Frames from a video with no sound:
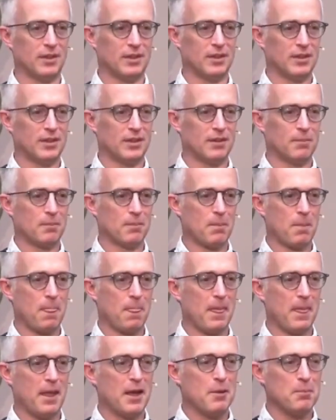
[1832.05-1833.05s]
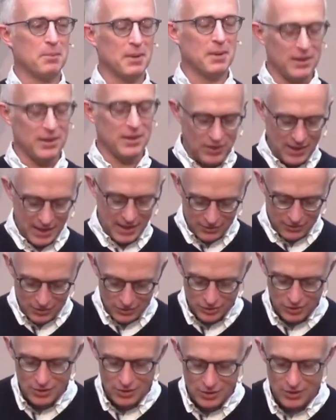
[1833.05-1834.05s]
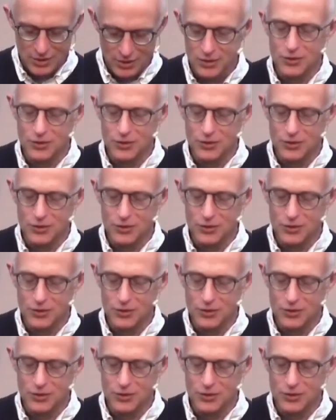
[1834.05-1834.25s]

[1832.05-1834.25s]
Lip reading: But it takes a church that's willing